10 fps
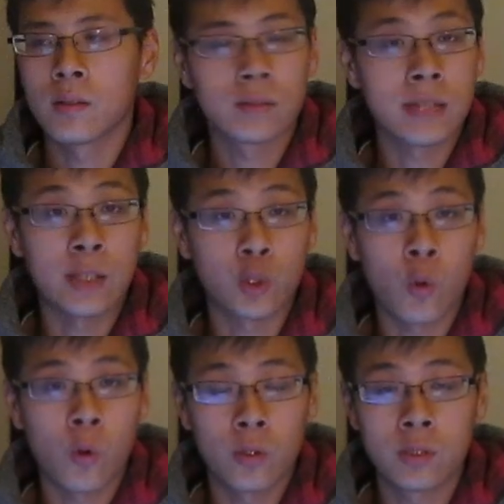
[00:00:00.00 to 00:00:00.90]
slash
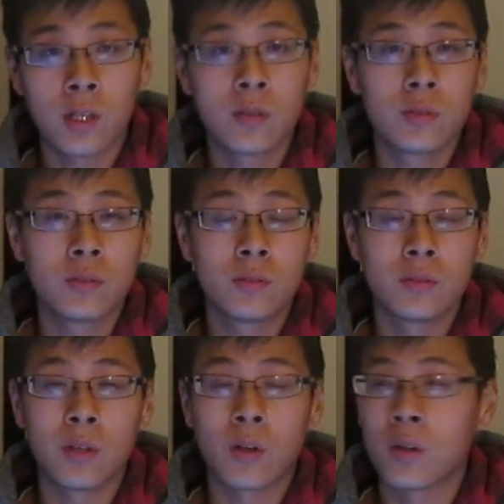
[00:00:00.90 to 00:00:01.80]
or
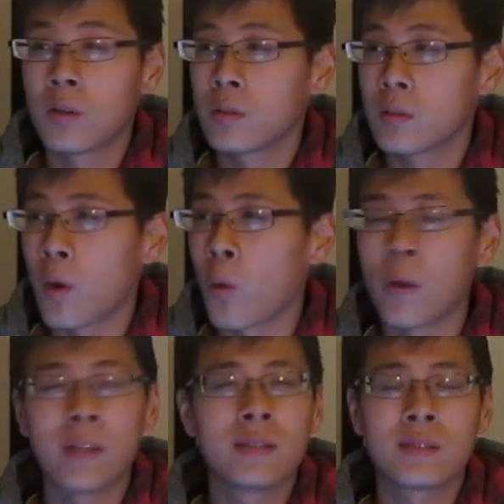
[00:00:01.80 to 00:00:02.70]
done oh,
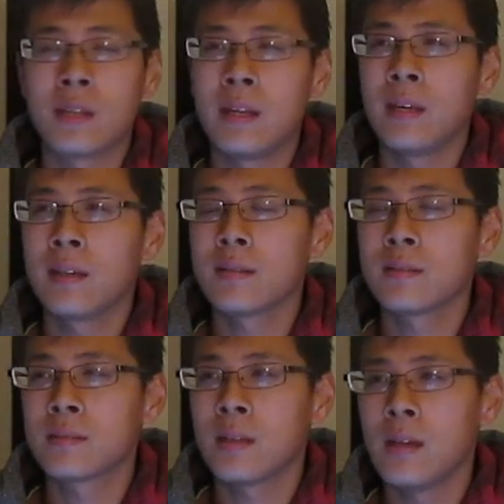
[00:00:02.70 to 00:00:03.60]
horrendous
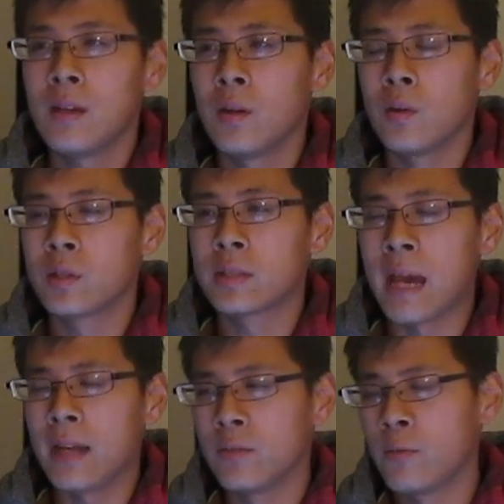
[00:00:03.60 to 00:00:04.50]
things or just
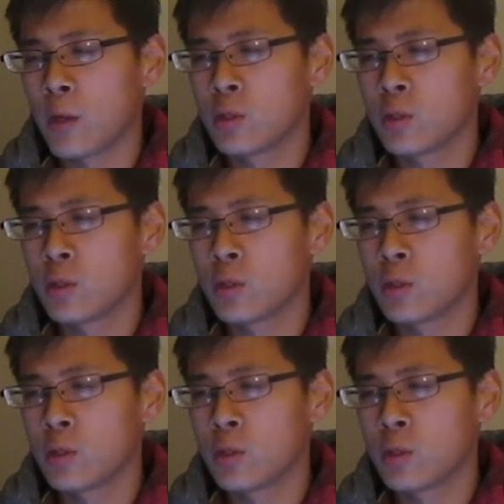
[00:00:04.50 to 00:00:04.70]
had very